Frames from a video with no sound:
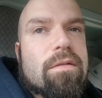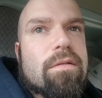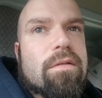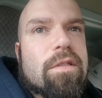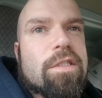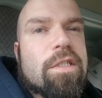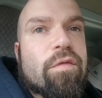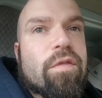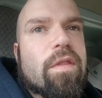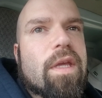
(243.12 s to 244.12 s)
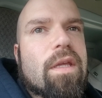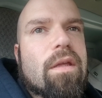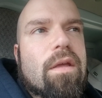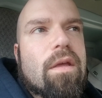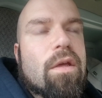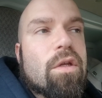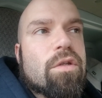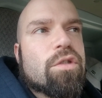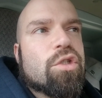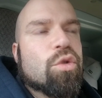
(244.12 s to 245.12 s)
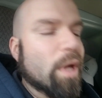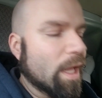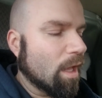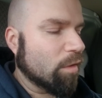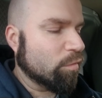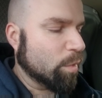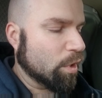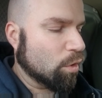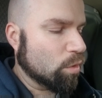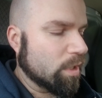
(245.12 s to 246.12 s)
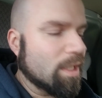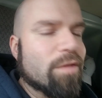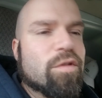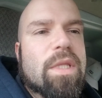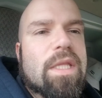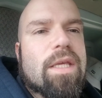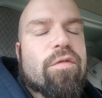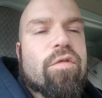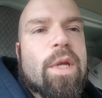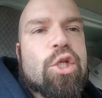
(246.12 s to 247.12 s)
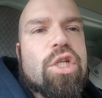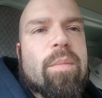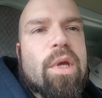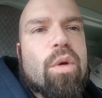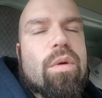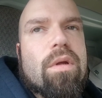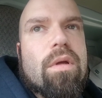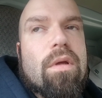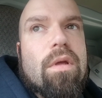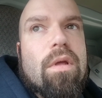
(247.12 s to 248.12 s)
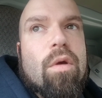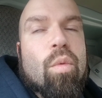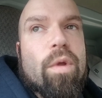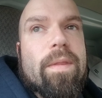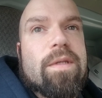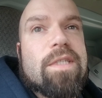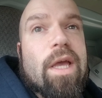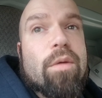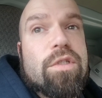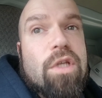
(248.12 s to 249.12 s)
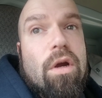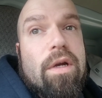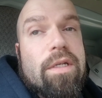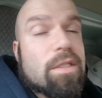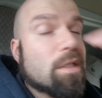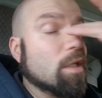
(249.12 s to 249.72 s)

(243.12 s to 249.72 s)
the stuff that they do have, but it only gives me the information about what the sounds are. It doesn't give